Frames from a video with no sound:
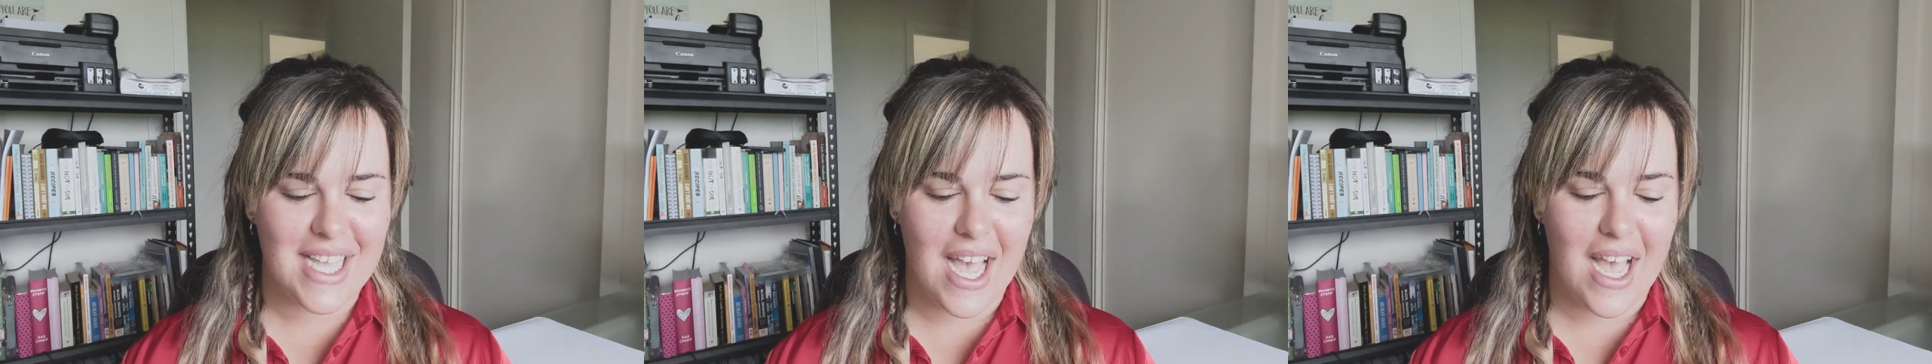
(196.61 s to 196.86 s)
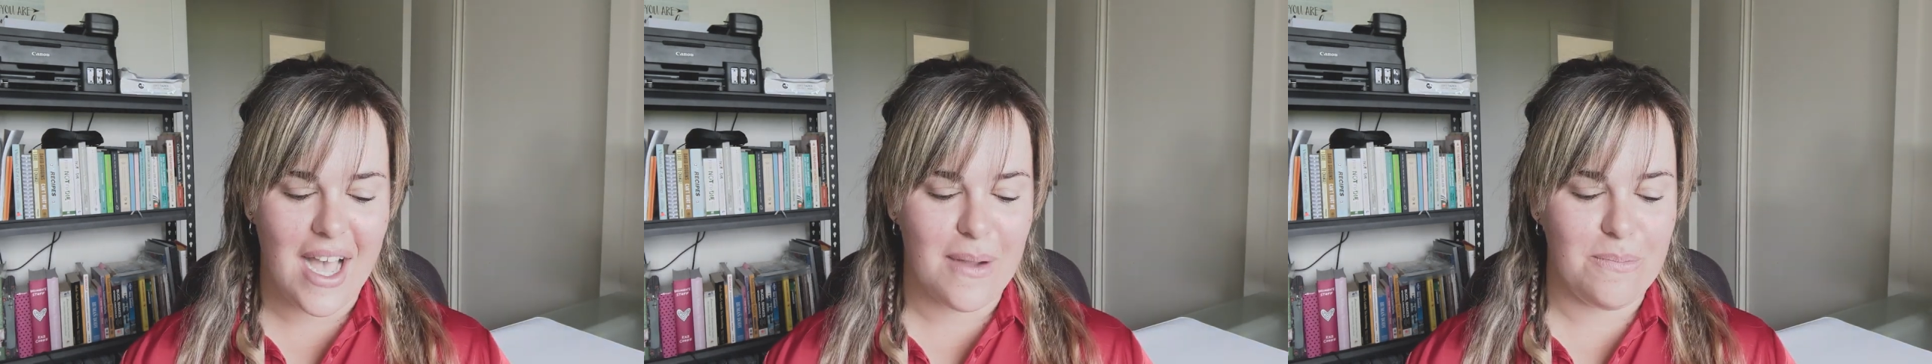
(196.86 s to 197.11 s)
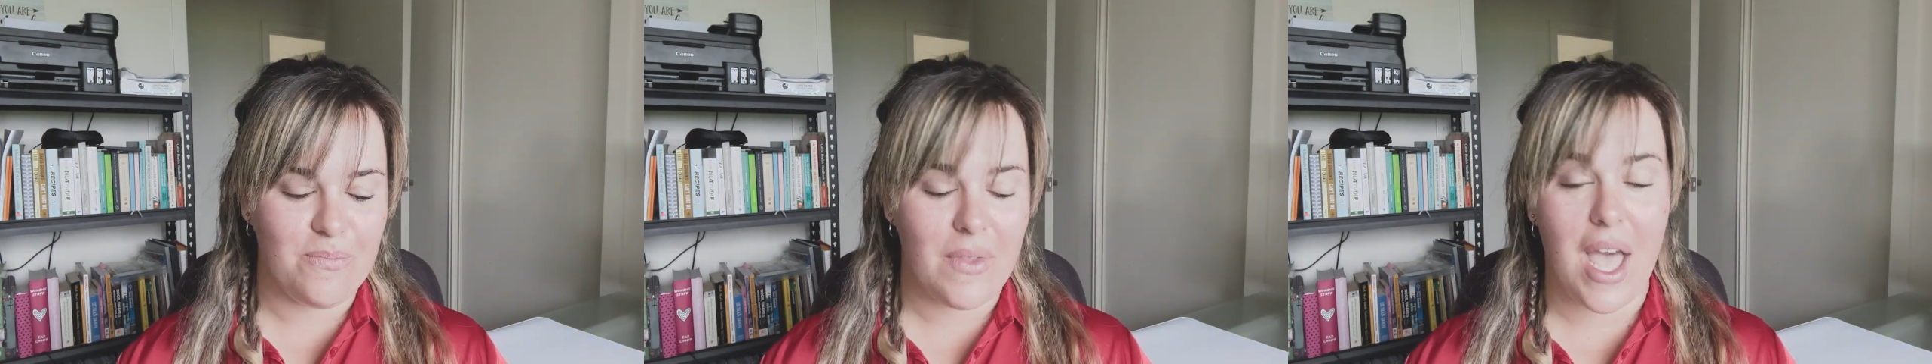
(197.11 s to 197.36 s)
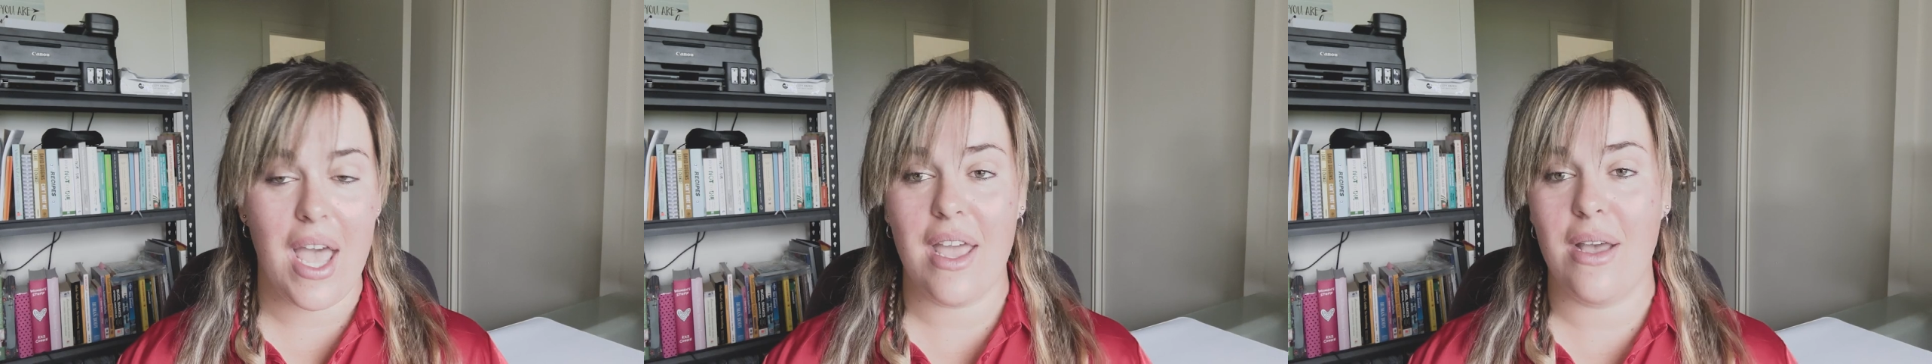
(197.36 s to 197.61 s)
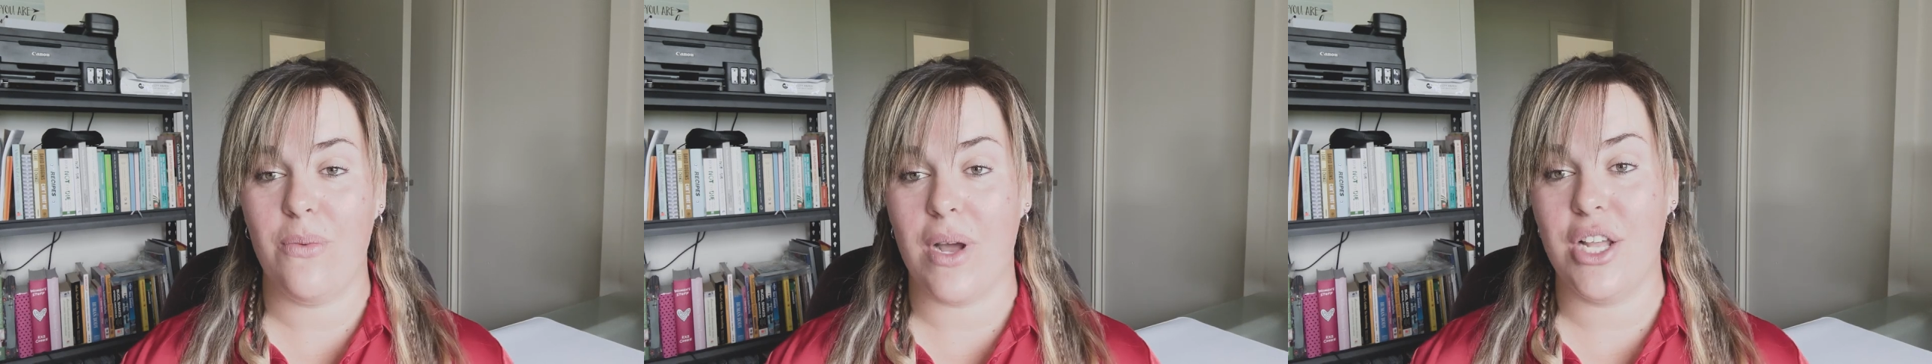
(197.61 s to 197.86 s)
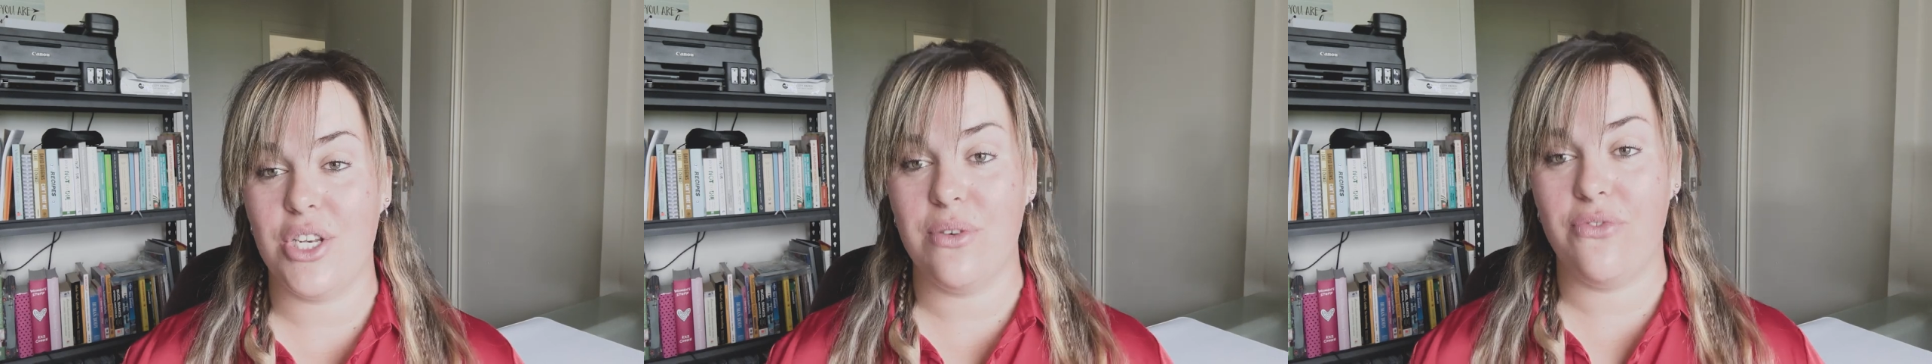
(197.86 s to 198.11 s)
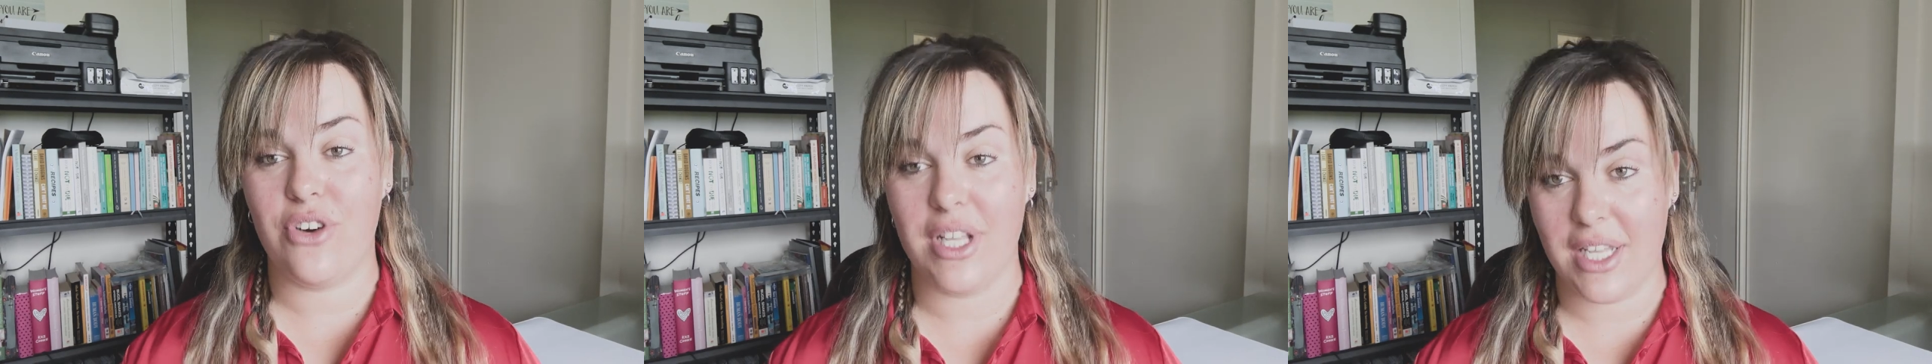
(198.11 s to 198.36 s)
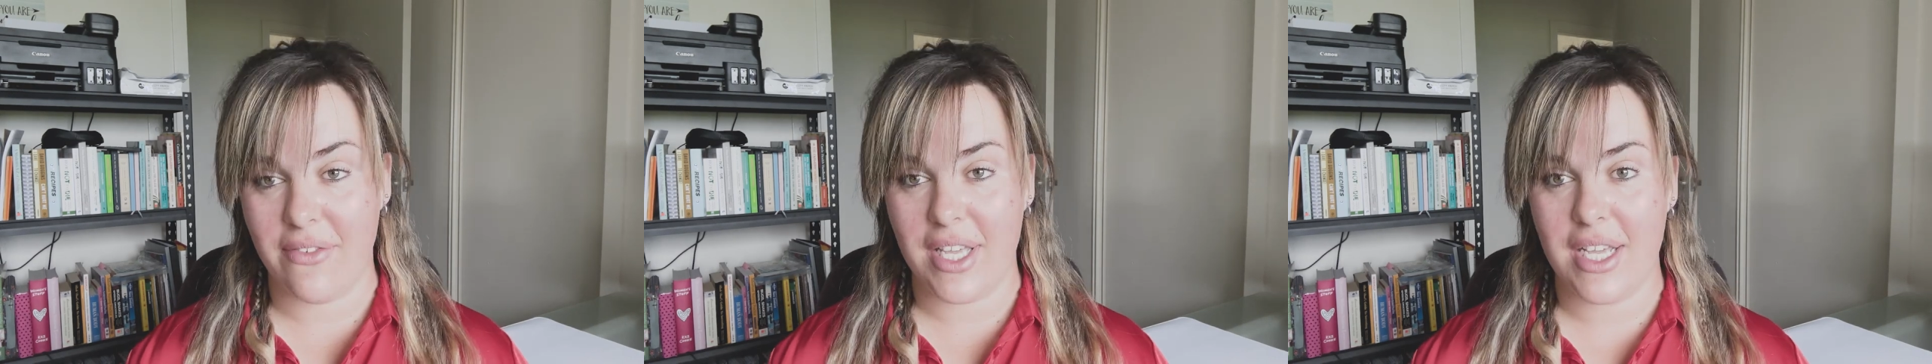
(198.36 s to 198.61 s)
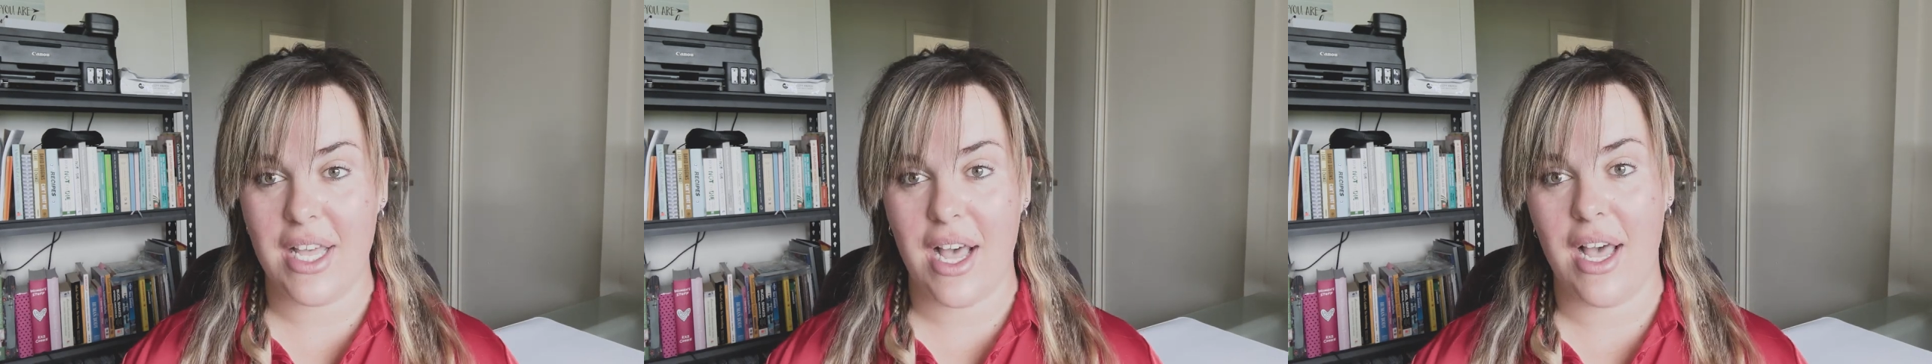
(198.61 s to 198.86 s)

um, I am what I do for a living